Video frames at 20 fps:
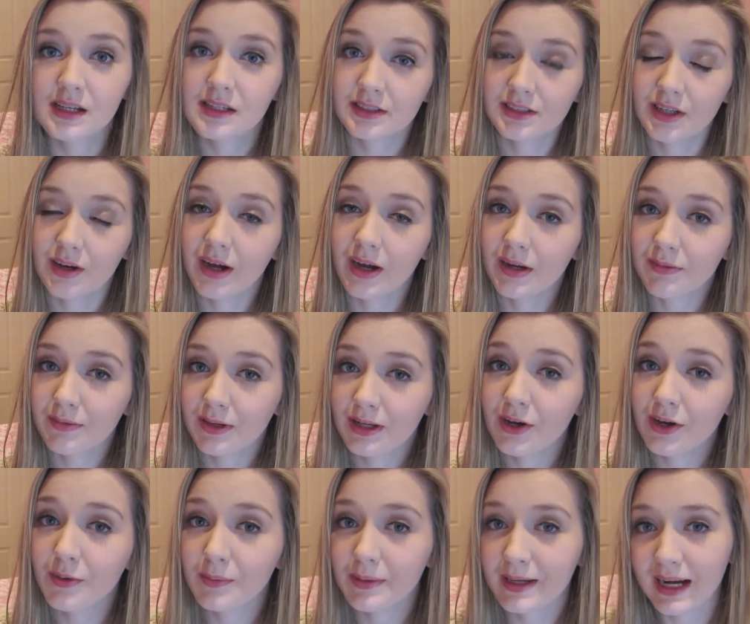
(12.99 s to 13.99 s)
So I really
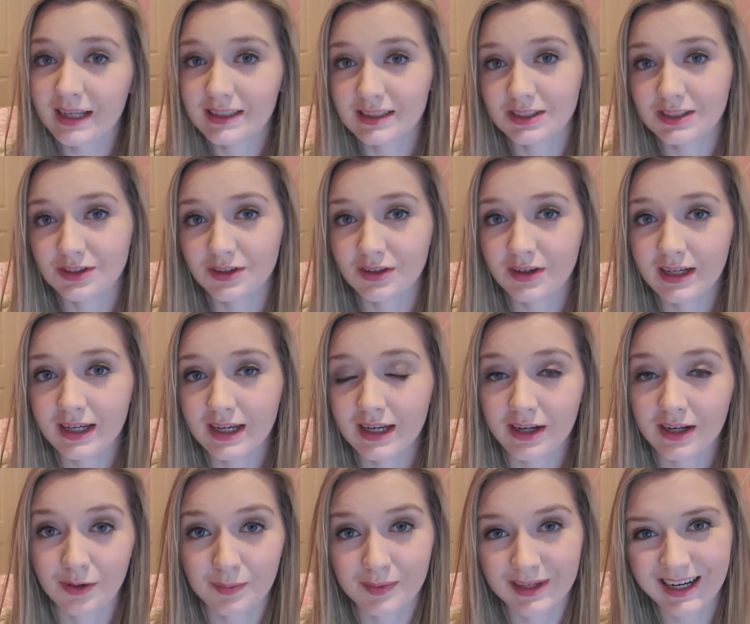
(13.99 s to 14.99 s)
hope you guys enjoy, and
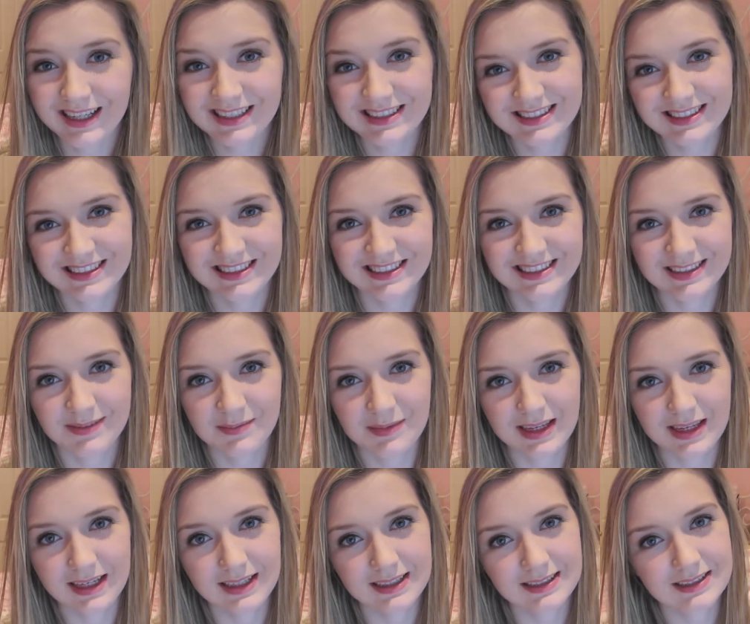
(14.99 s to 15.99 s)
I hope you guys learned
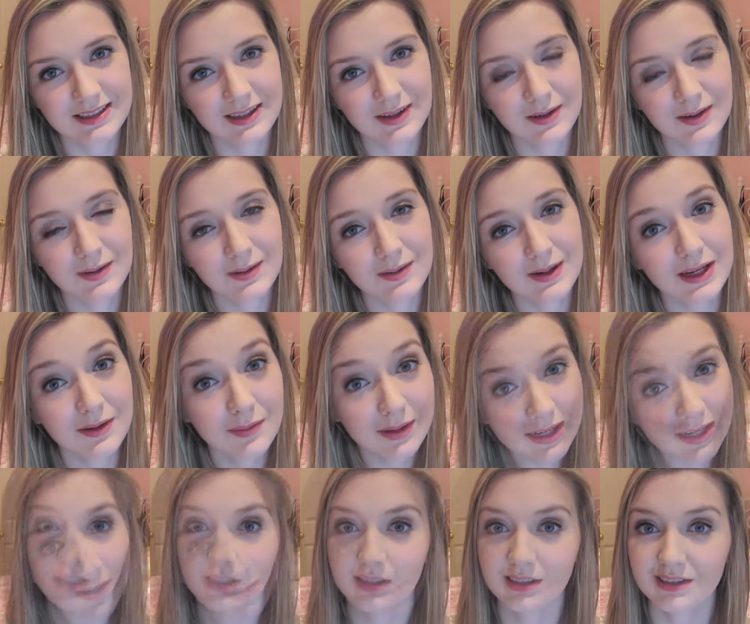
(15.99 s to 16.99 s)
something. So here we
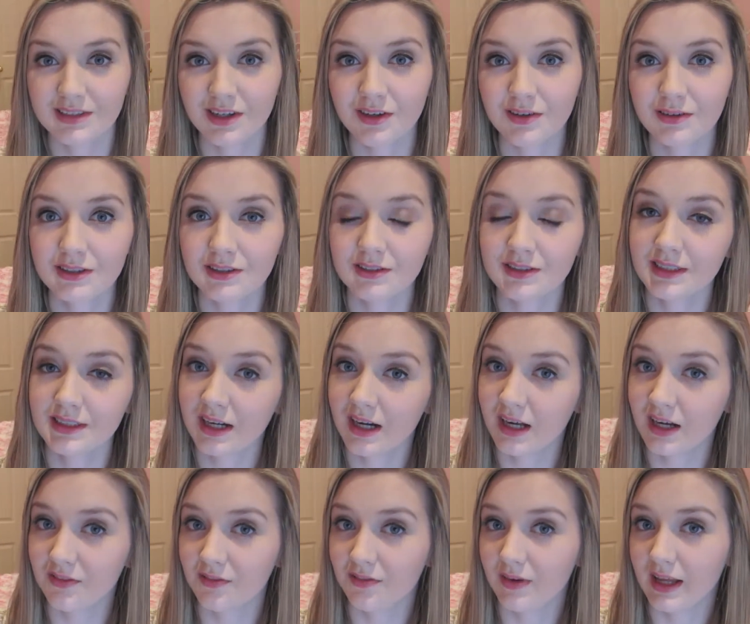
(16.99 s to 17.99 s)
go. So to start
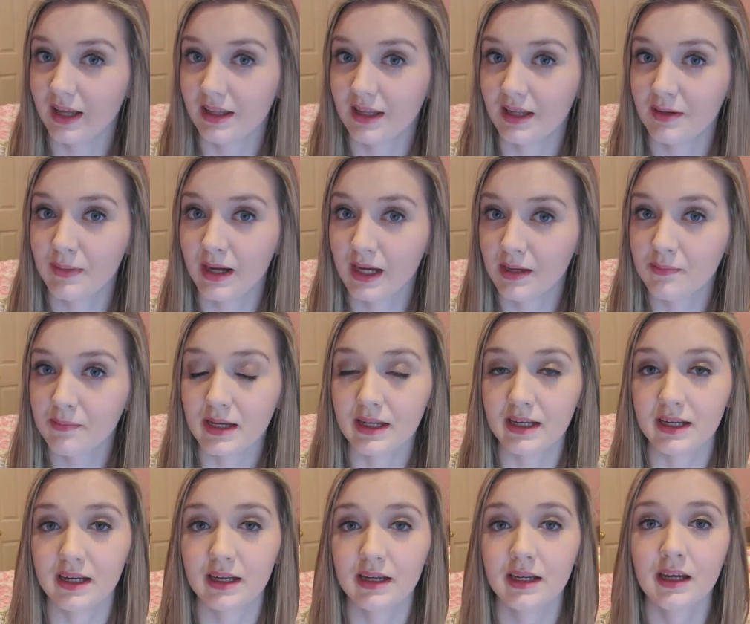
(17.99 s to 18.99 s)
off with, in my
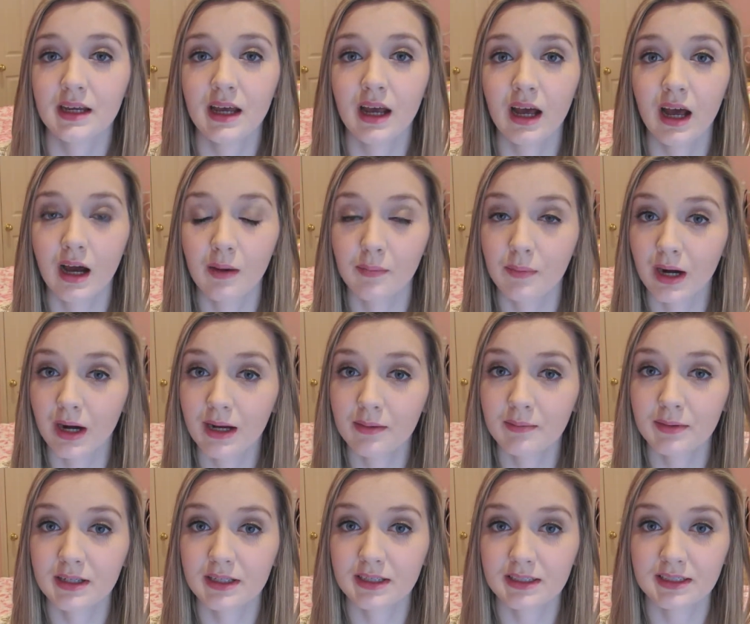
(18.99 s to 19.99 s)
opinion, a
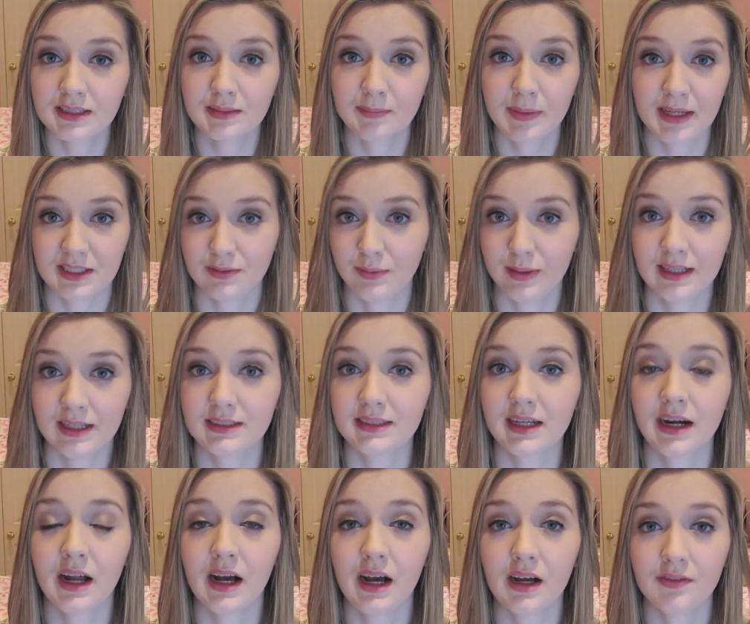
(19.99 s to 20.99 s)
primer is the best way to
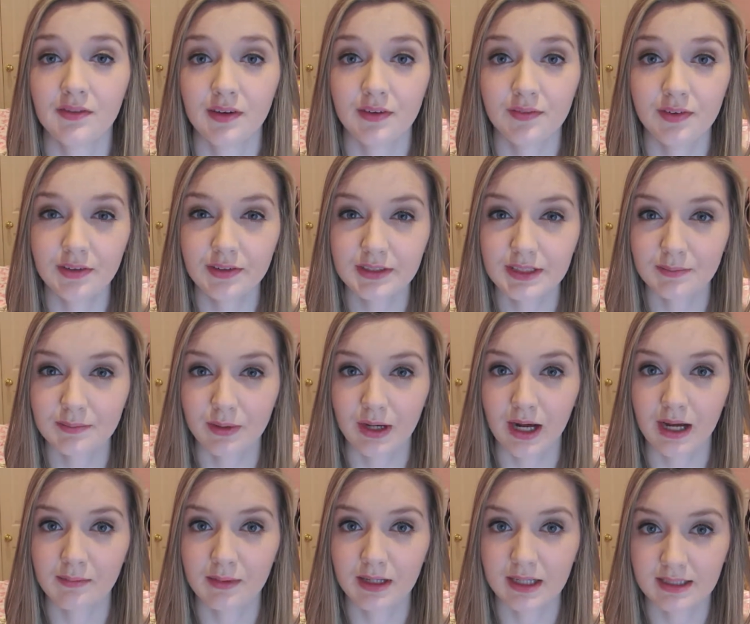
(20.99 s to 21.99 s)
start off. If you use a
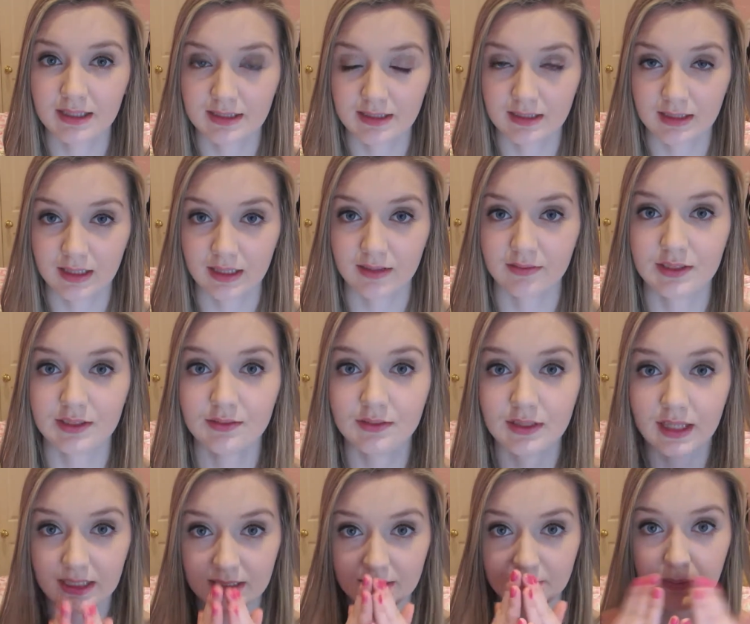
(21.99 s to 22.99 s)
primer, it gives you a
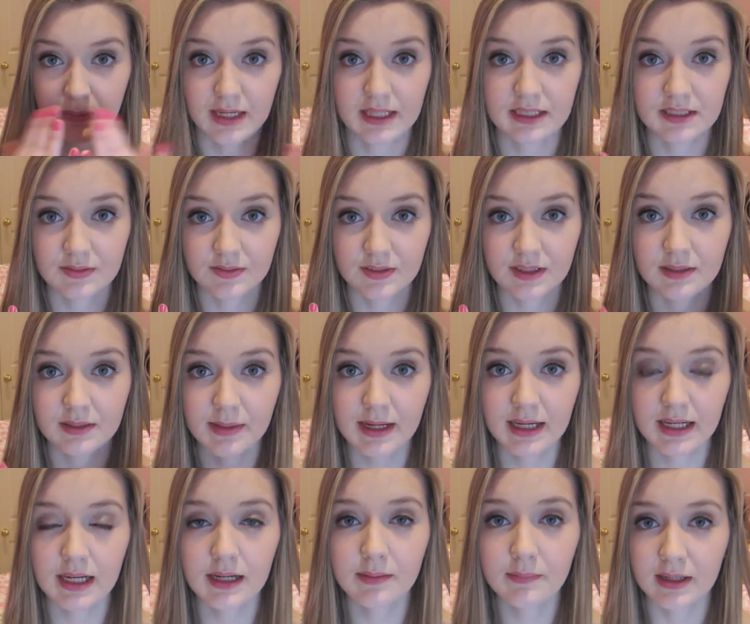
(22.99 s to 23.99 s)
nice base for your
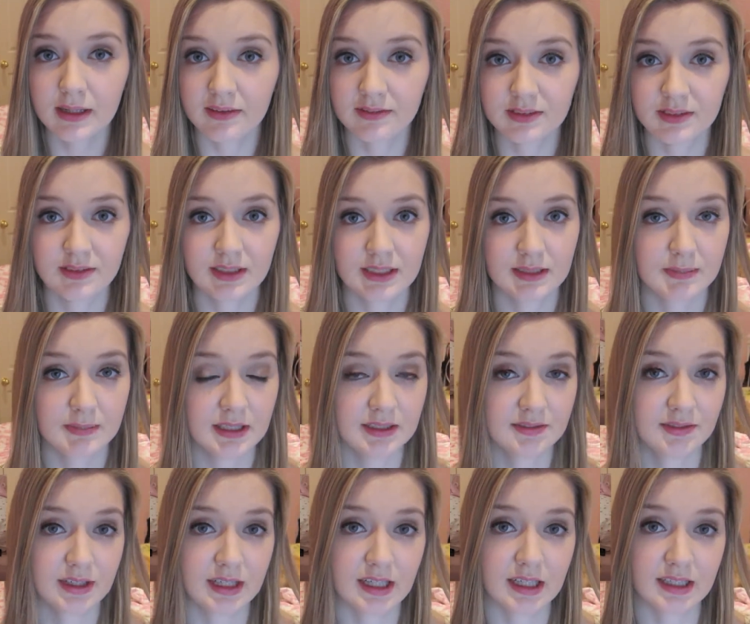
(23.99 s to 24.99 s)
makeup. It gives you a nice base
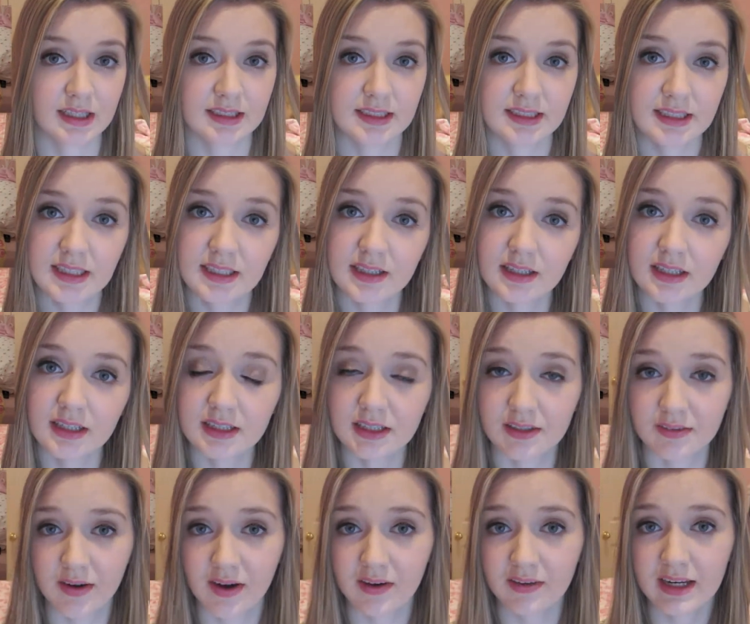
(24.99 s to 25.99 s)
for your concealer and
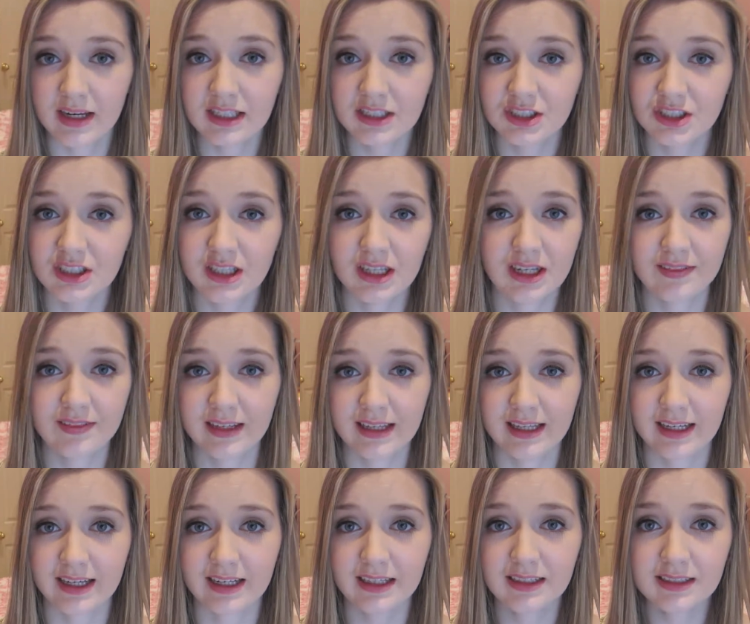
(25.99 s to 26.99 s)
your foundation and
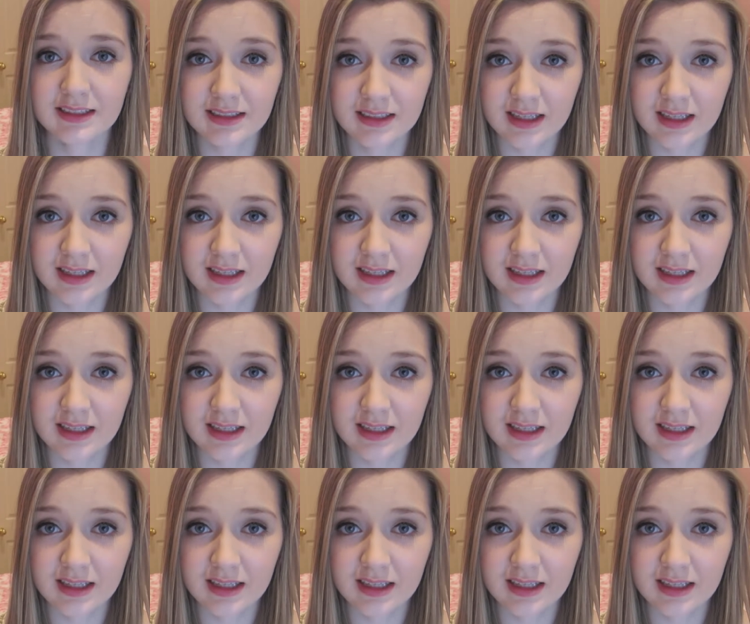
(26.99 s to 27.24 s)
everything else.